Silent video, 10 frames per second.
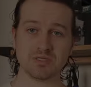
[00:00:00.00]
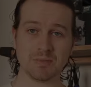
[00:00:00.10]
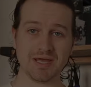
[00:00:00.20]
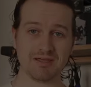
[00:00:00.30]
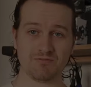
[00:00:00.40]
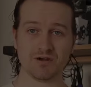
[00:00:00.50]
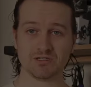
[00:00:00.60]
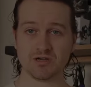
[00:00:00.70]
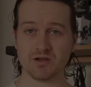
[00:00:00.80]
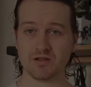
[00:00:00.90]
you might get
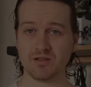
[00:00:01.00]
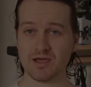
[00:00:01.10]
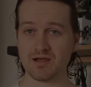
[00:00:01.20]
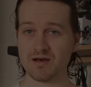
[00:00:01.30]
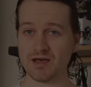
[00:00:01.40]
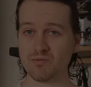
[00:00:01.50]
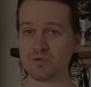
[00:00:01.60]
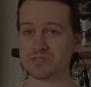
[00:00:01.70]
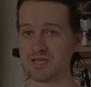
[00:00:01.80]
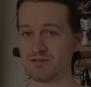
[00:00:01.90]
frustrated like I
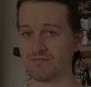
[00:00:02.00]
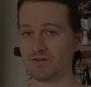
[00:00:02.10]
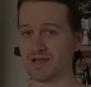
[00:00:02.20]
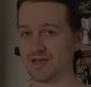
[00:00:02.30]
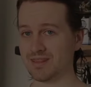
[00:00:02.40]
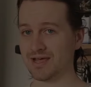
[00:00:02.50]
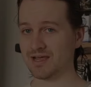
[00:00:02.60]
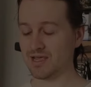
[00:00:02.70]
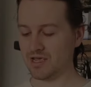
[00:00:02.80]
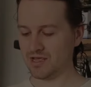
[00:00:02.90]
was and find
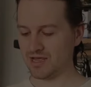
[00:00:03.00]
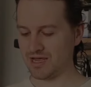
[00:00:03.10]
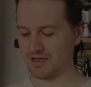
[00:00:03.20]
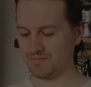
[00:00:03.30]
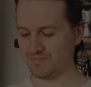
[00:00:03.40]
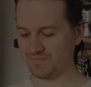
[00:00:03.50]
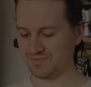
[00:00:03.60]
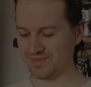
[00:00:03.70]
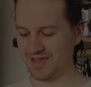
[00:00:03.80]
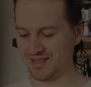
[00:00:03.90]
that
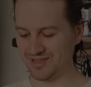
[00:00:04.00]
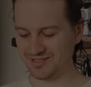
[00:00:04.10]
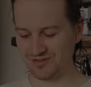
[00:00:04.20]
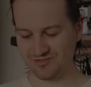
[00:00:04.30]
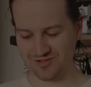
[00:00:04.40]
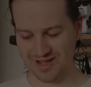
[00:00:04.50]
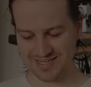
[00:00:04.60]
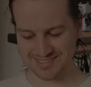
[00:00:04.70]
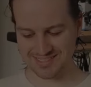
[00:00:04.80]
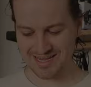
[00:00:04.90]
the
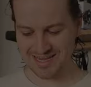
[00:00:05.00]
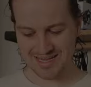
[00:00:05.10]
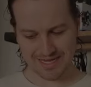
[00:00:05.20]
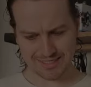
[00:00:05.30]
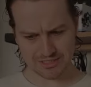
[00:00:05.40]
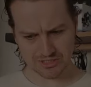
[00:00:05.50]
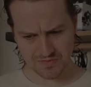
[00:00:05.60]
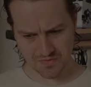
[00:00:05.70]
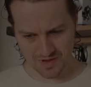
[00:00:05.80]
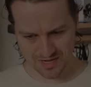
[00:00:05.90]
device is
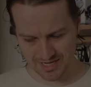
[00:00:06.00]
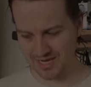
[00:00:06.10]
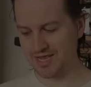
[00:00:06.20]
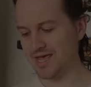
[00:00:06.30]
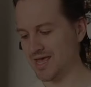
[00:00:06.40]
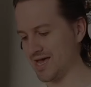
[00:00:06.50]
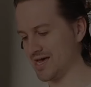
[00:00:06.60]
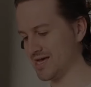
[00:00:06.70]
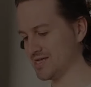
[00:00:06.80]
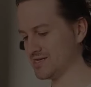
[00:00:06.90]
not working.
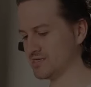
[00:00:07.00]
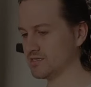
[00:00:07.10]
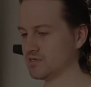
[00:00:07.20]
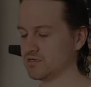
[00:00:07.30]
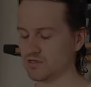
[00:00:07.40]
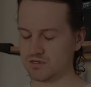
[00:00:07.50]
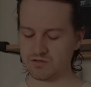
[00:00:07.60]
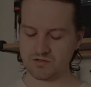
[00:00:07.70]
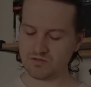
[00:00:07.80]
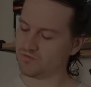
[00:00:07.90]
And
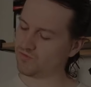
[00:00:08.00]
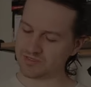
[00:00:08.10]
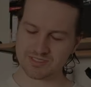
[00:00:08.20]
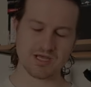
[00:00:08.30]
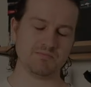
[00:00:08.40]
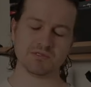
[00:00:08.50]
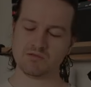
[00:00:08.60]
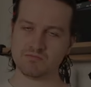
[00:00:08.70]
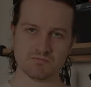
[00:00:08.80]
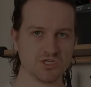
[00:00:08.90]
a few steps,
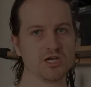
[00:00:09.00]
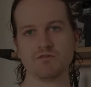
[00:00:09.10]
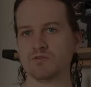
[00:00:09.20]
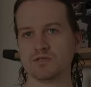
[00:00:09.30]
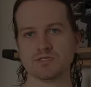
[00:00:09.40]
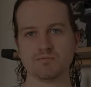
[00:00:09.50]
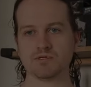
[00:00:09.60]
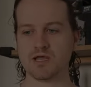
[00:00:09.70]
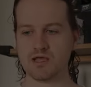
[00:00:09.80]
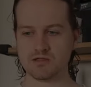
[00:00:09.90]
check everything's up
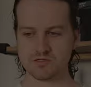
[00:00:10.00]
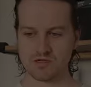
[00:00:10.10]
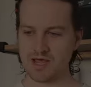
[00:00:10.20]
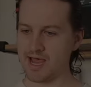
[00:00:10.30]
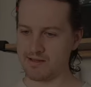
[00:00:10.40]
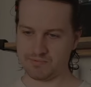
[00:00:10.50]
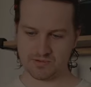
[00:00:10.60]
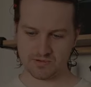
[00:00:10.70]
to date, so app,